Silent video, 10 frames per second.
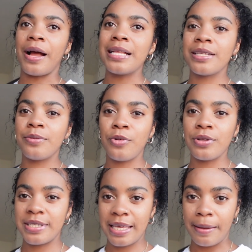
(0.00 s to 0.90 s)
I didn't
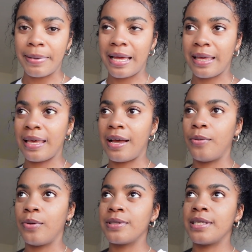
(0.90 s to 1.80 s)
want to get a blanket, I
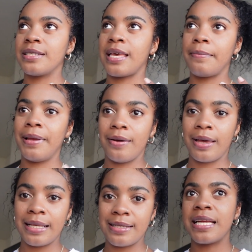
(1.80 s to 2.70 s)
wanted to get
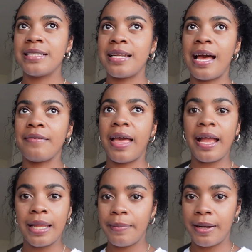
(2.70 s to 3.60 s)
pillowcases. I didn't have
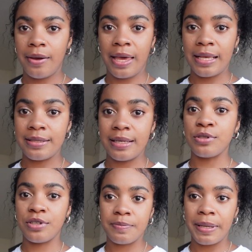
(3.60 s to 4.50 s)
any
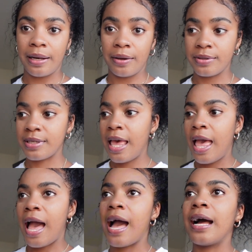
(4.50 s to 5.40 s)
pillowcases, just pillows.
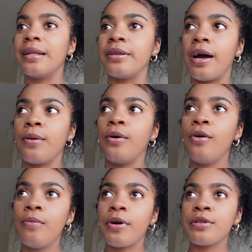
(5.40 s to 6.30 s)
And I
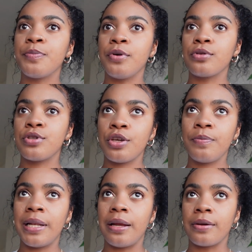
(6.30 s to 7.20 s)
almost bought 2
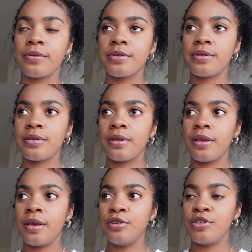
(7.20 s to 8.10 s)
pillows
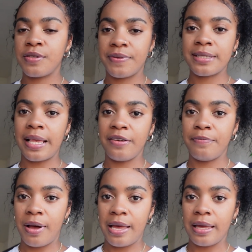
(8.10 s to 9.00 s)
just for the sake
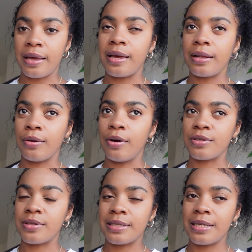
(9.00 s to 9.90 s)
of buying it and got
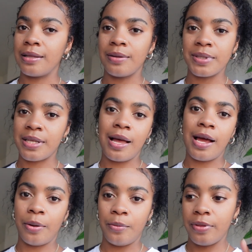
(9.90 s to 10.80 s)
to the till and was like,
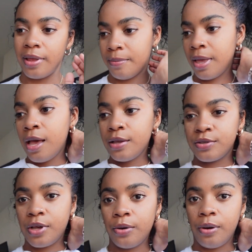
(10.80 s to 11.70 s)
I don't want them.
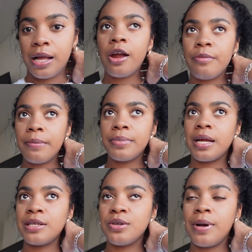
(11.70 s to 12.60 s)
So I remembered
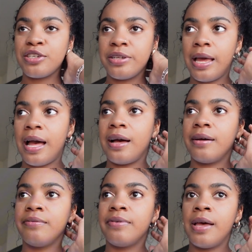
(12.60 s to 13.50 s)
I do actually
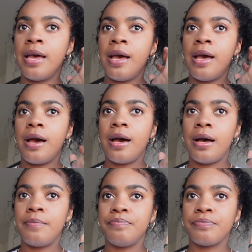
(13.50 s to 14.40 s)
have
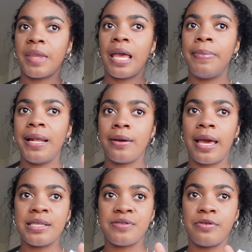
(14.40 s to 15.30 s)
a
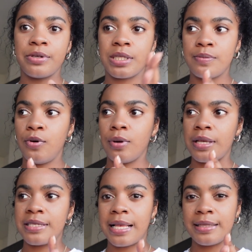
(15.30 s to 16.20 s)
pillowcase for a
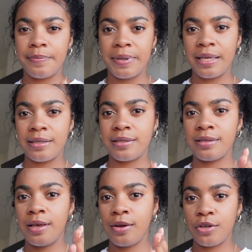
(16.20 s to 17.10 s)
smaller
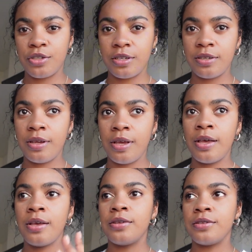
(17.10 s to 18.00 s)
centerpiece cushion.
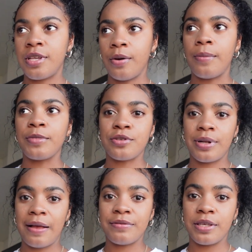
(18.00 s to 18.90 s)
So I'm just
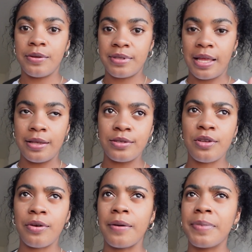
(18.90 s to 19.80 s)
gonna have to use that.
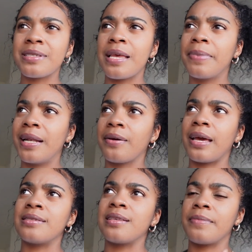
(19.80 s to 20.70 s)
Sorry, I've been saying
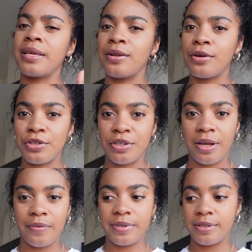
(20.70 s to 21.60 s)
pillowcases, I mean cushion
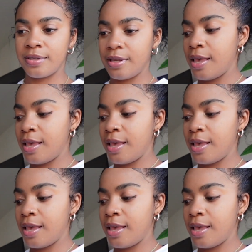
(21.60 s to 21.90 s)
covers.